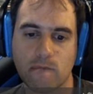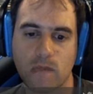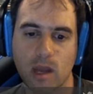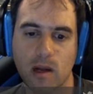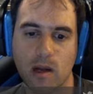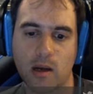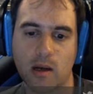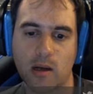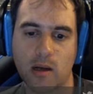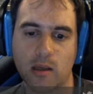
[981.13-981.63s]

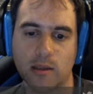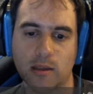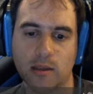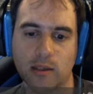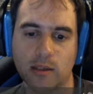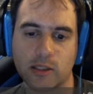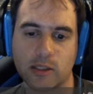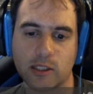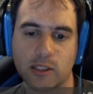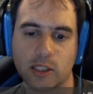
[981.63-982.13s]

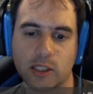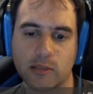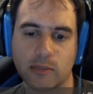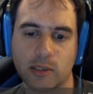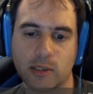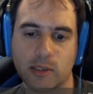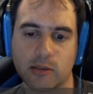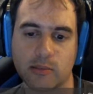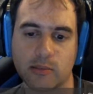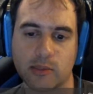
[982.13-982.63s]
That checks
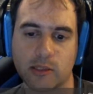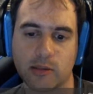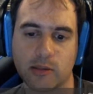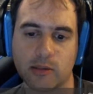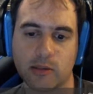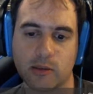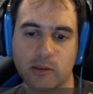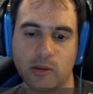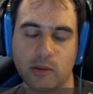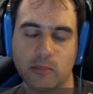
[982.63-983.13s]
makes me,
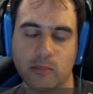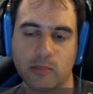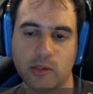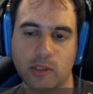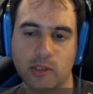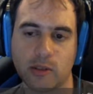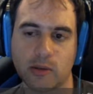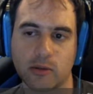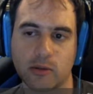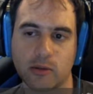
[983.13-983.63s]
so I'm
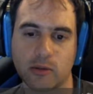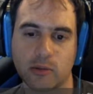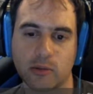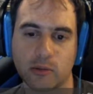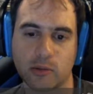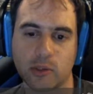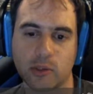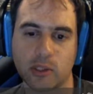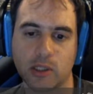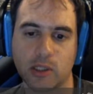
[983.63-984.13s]
just going
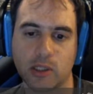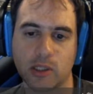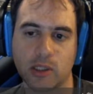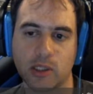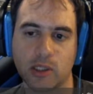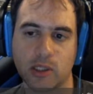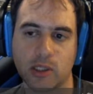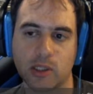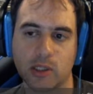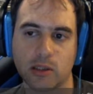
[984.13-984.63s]
to
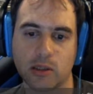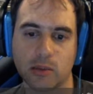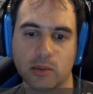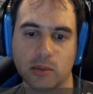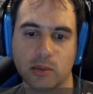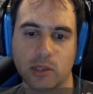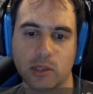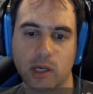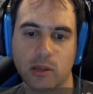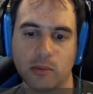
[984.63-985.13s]
kick the
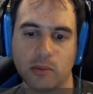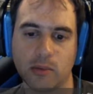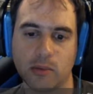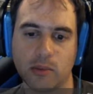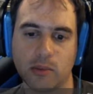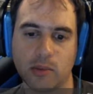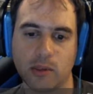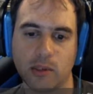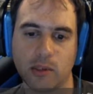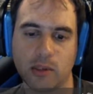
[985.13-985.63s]
rook out.
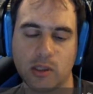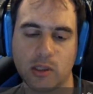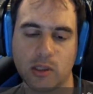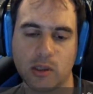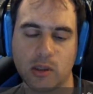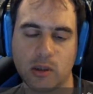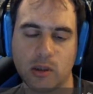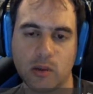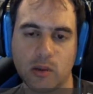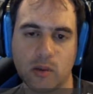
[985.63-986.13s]

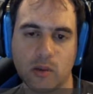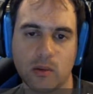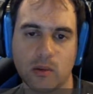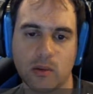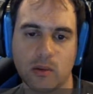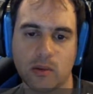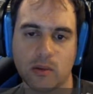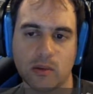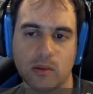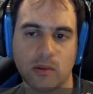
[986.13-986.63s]

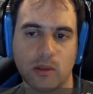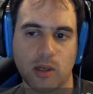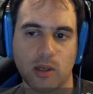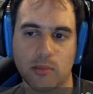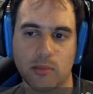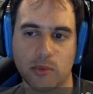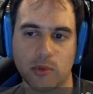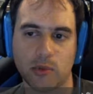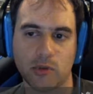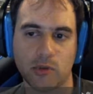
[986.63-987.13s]

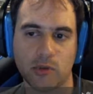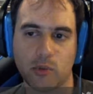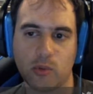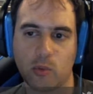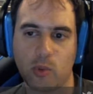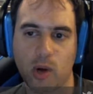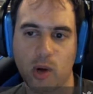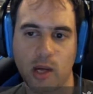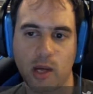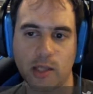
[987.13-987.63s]
I'm not sure
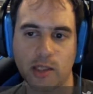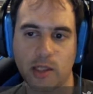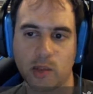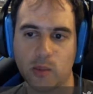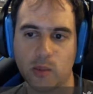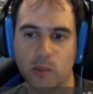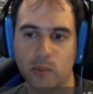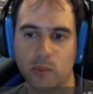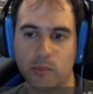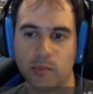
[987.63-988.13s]
why
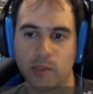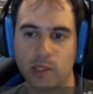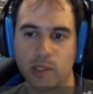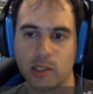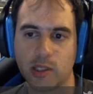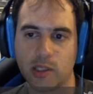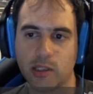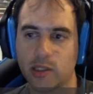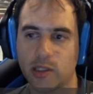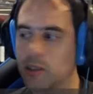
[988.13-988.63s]
that would be
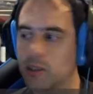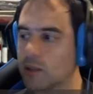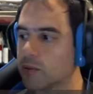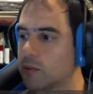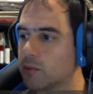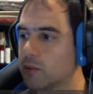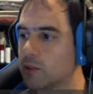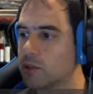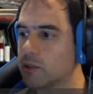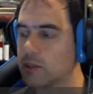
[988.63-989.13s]
an
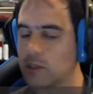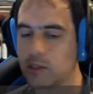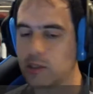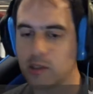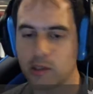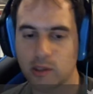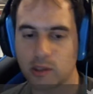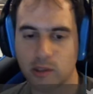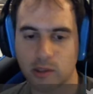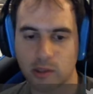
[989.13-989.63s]

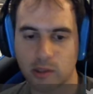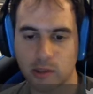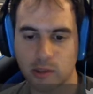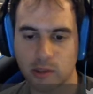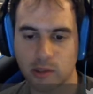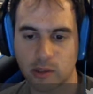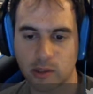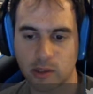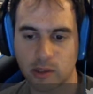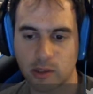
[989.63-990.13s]
inaccuracy.
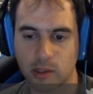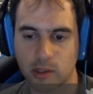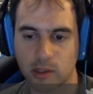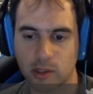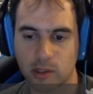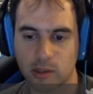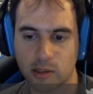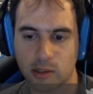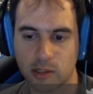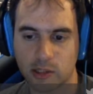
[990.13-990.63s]

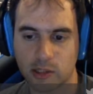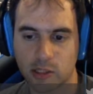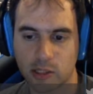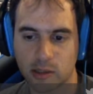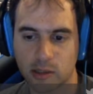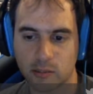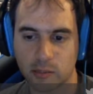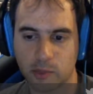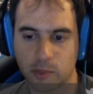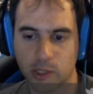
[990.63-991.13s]
Let's
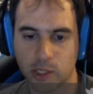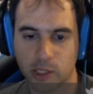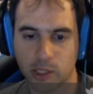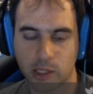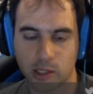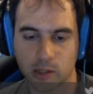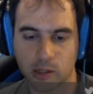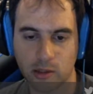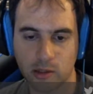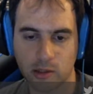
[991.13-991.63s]
check with the
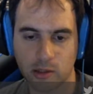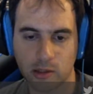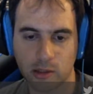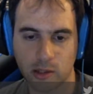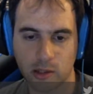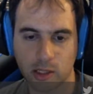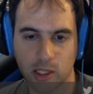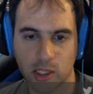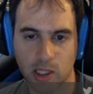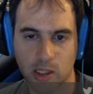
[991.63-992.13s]
hint
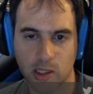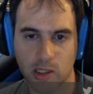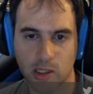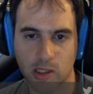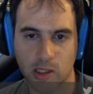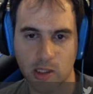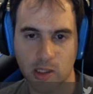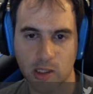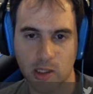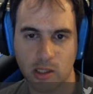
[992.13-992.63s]

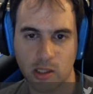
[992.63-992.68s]
again.